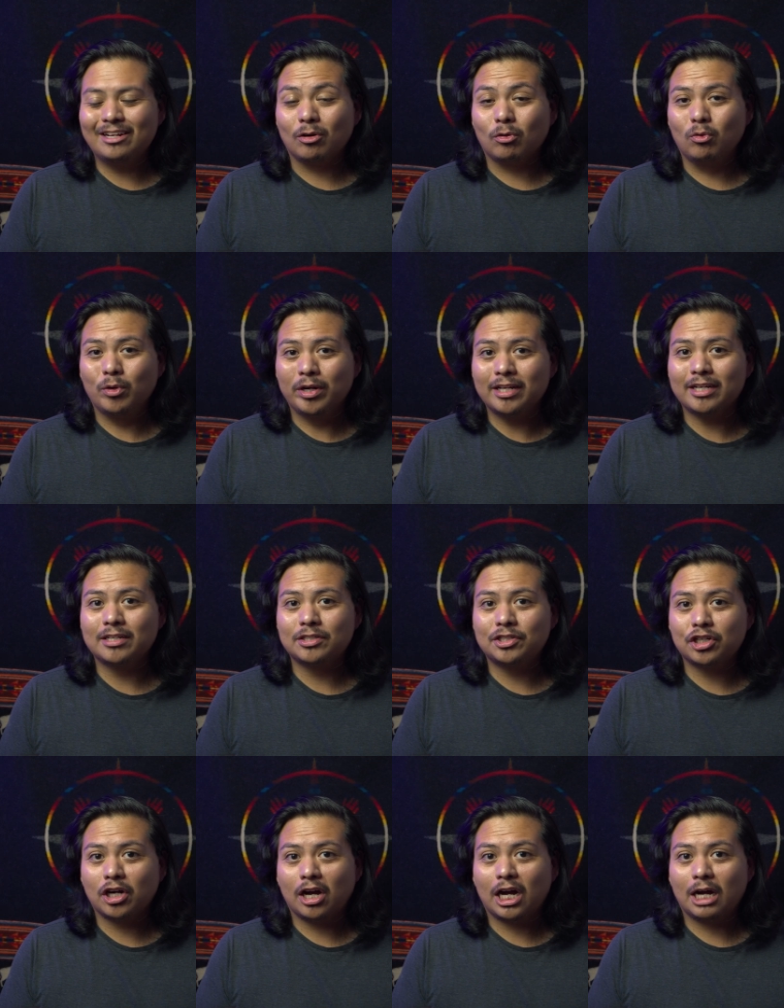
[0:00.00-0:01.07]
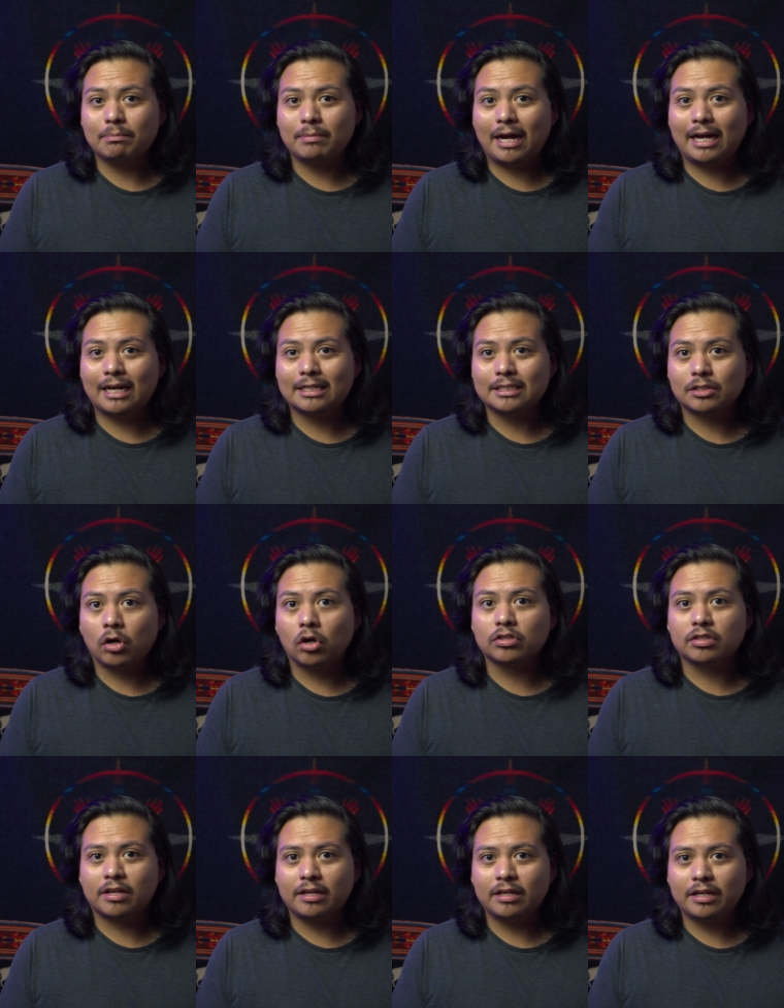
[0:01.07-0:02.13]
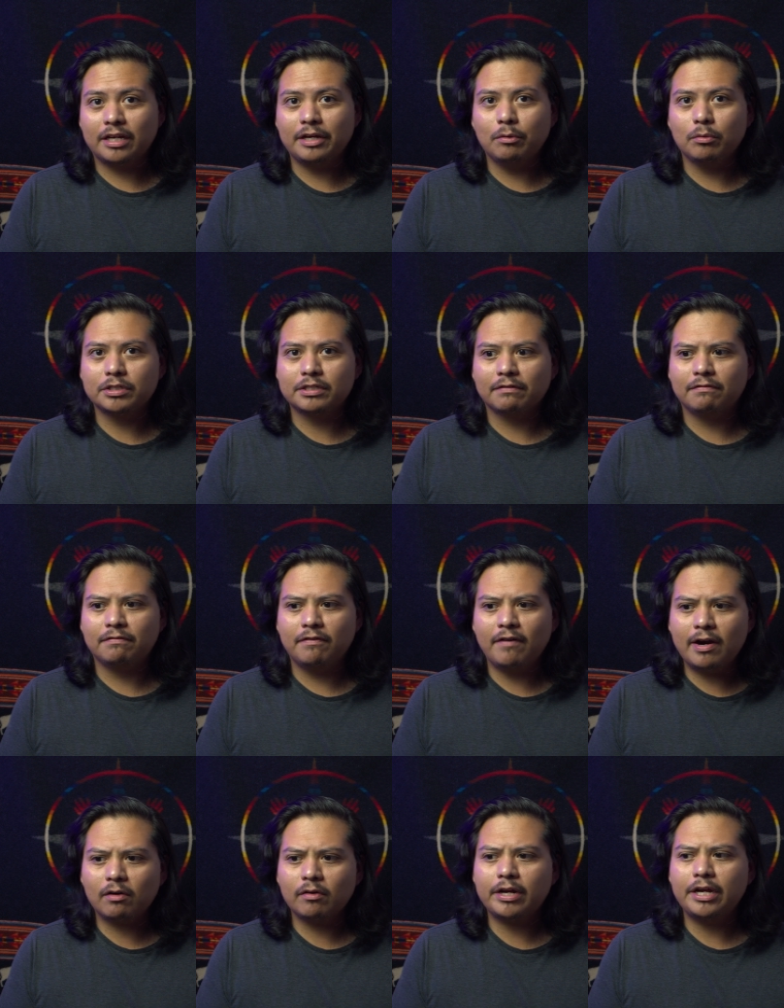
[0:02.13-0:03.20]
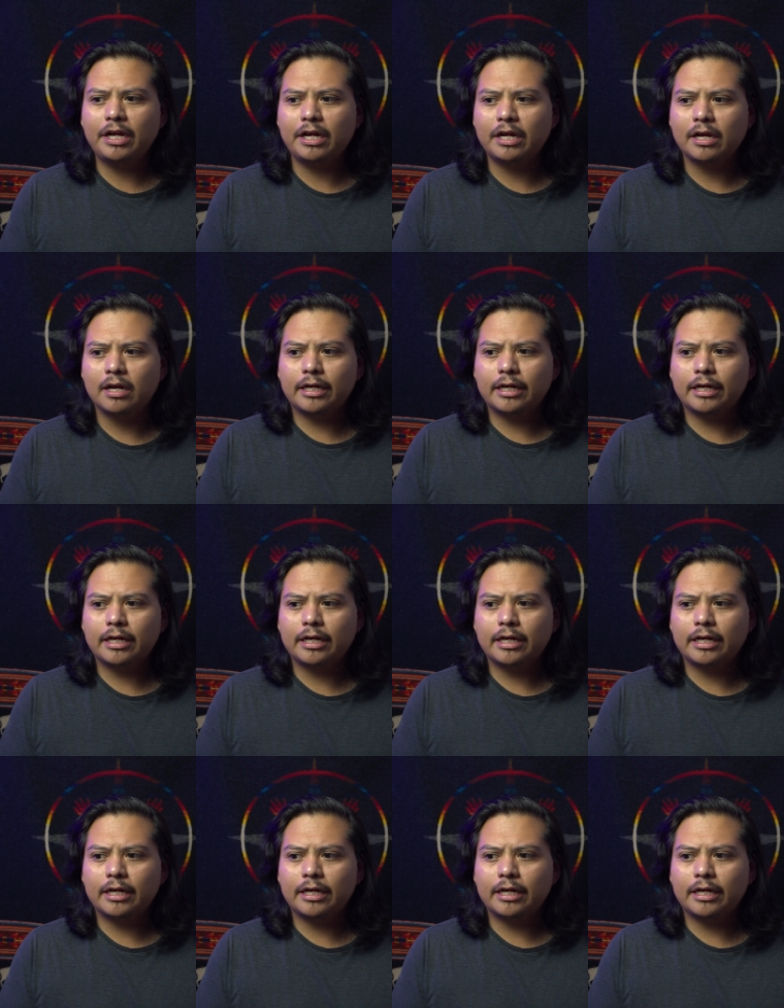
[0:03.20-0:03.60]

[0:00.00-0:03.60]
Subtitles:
did a really good job as Husky. He was a very